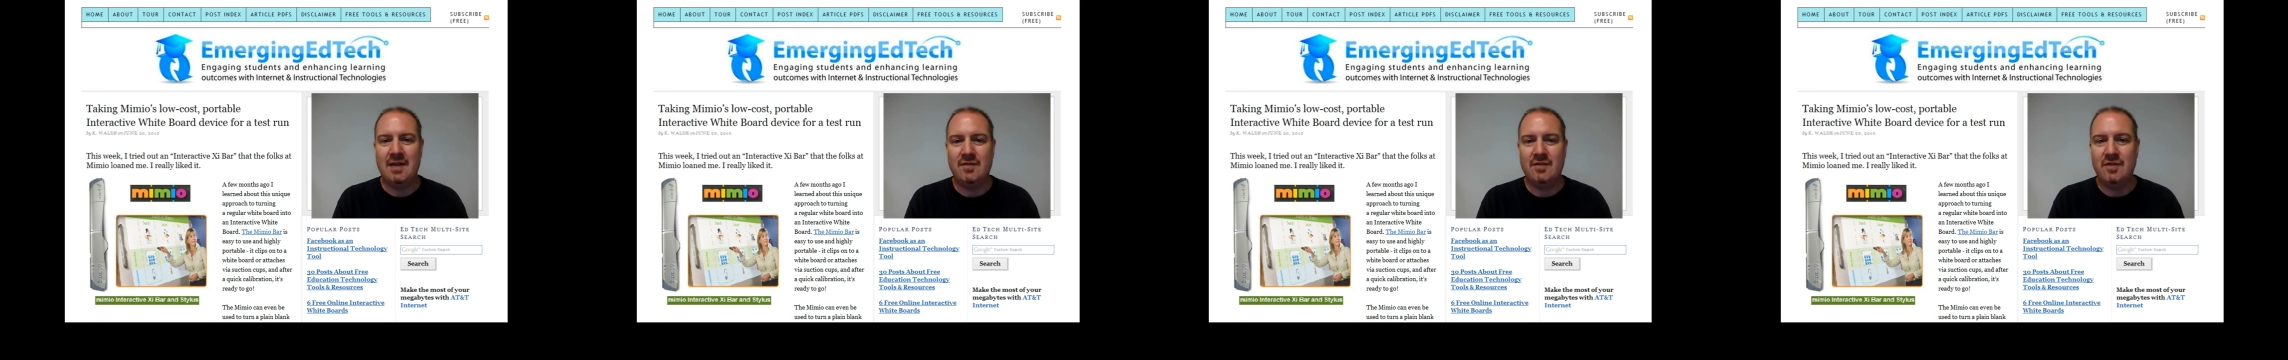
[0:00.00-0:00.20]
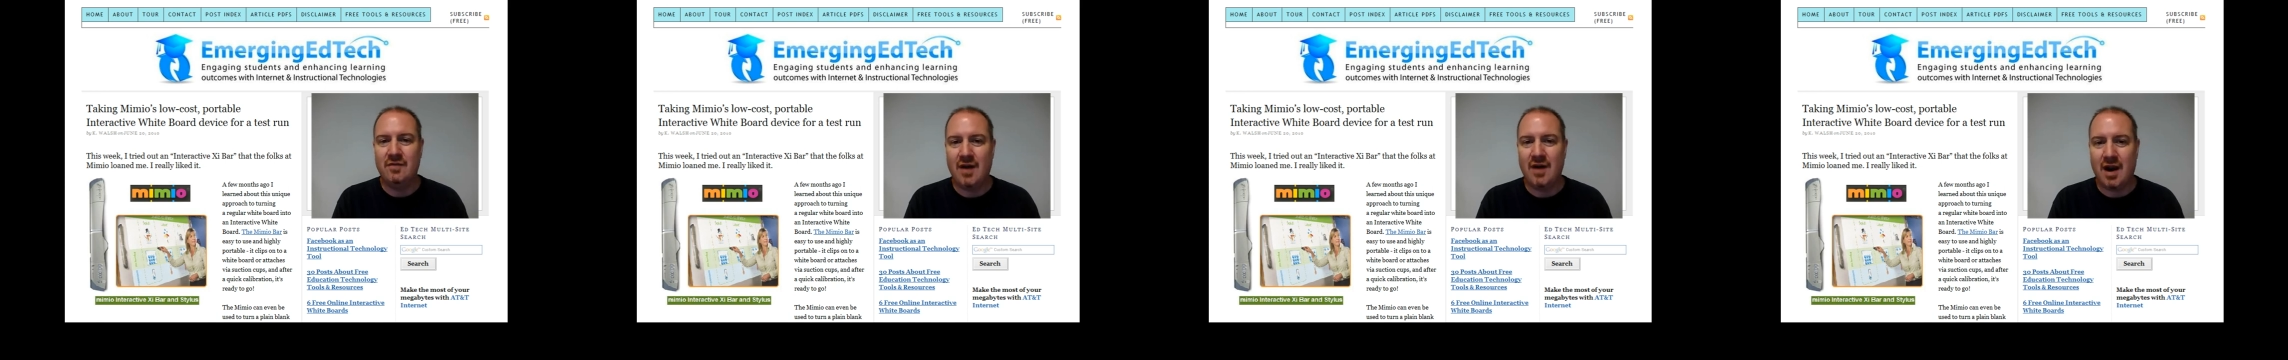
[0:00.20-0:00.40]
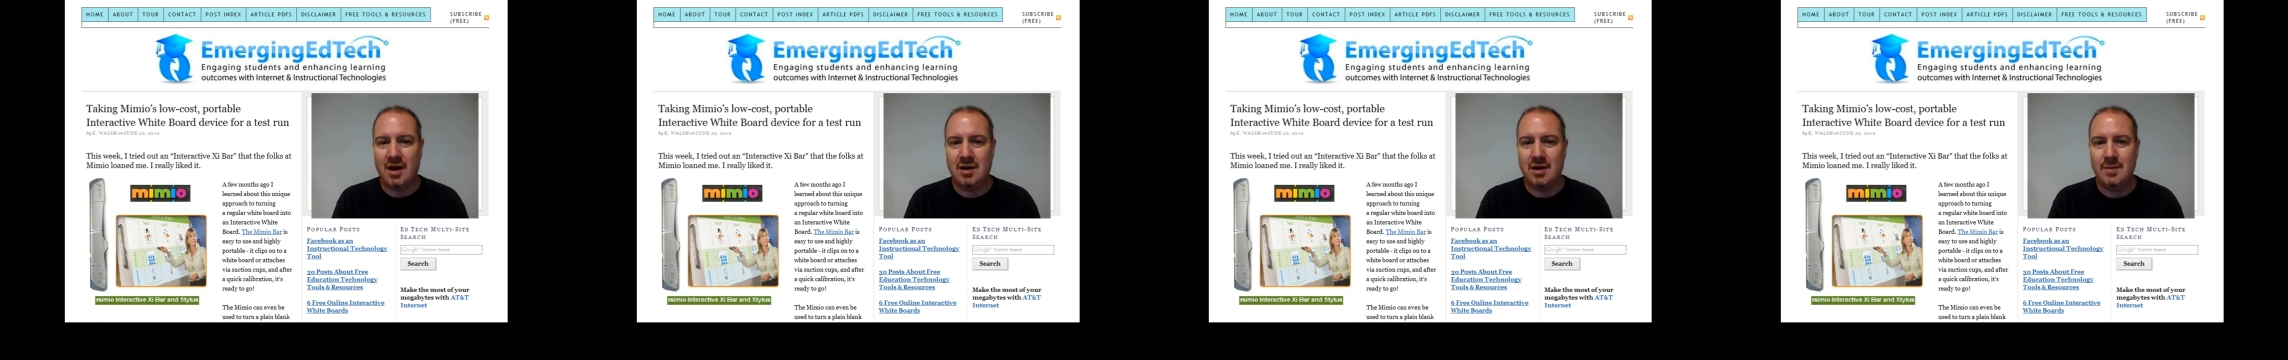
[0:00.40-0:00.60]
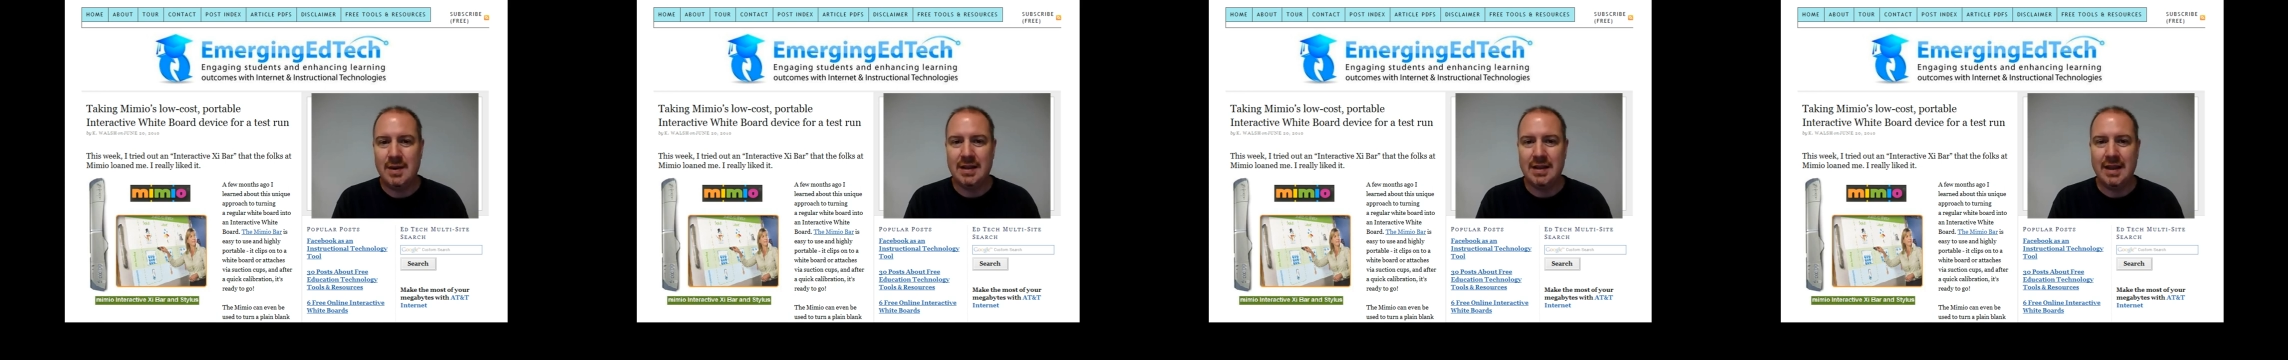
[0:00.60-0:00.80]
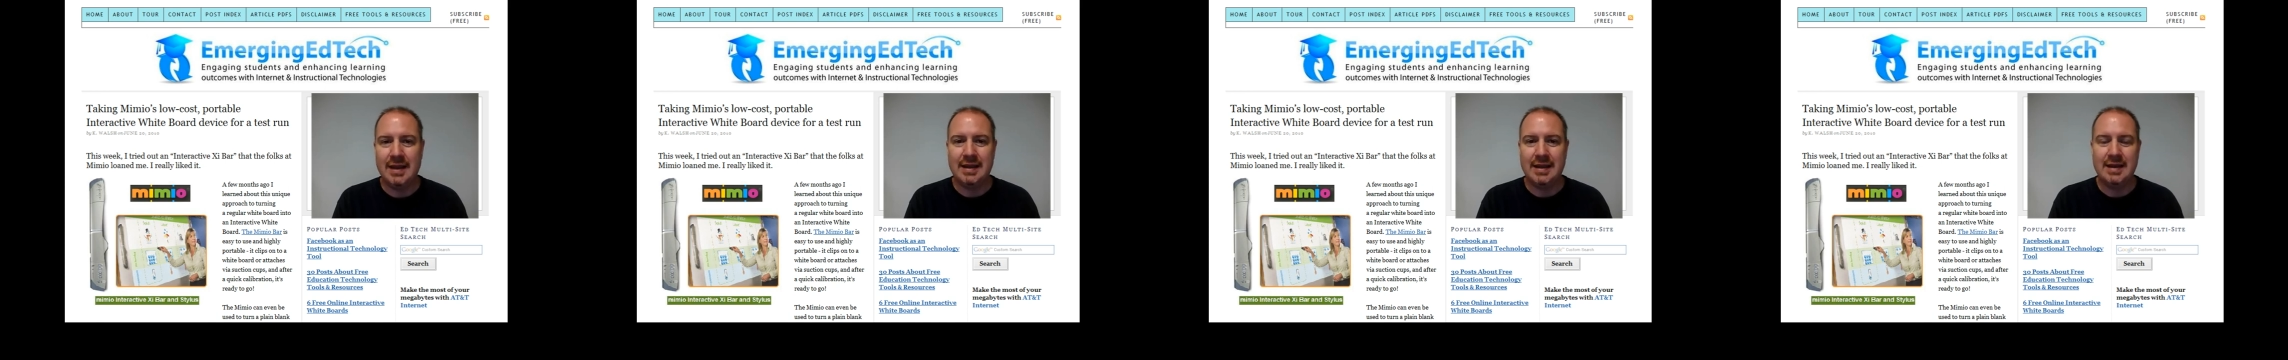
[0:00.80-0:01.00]
kind of
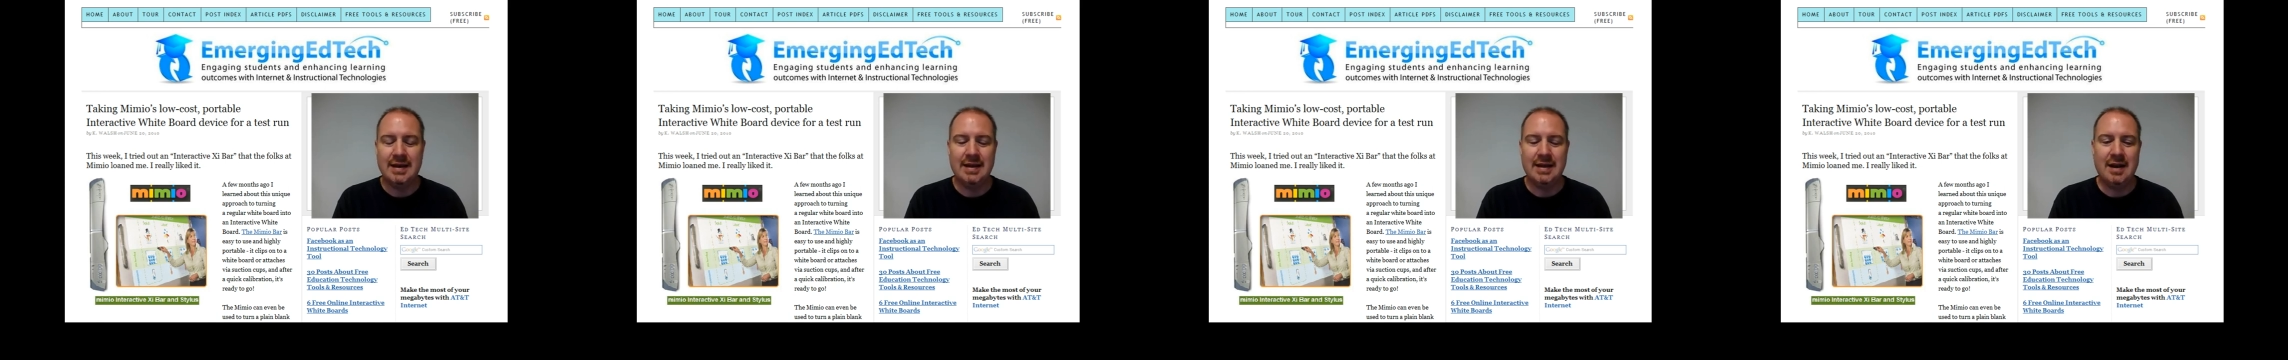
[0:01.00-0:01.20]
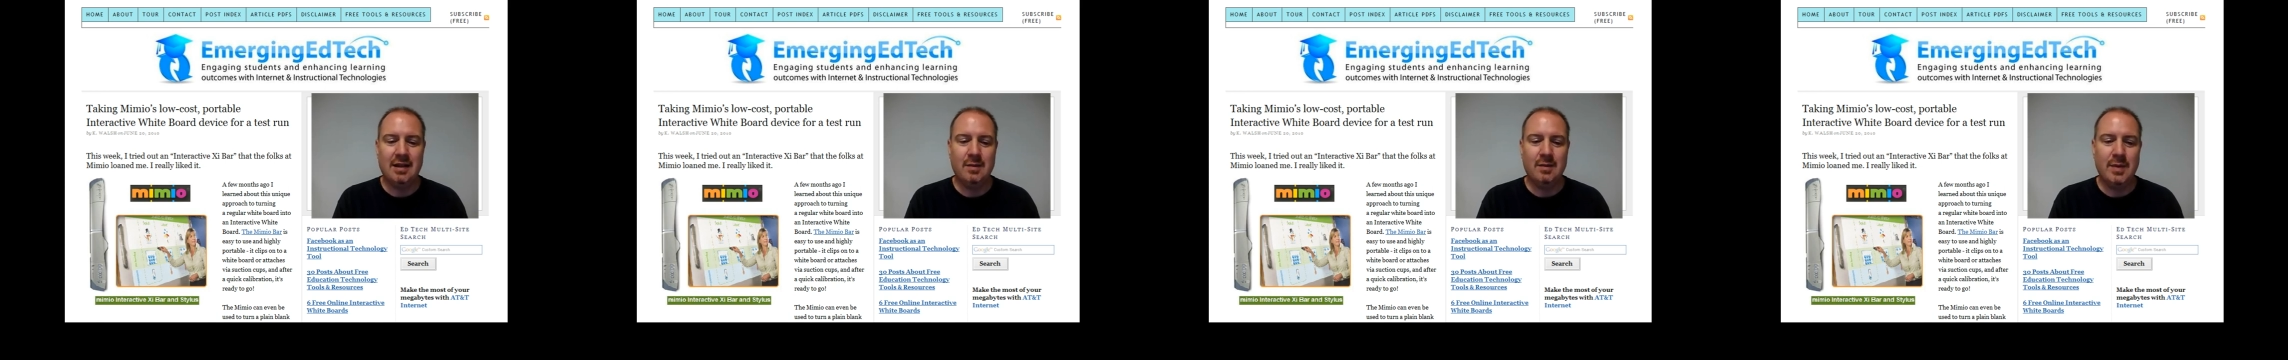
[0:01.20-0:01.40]
environment like an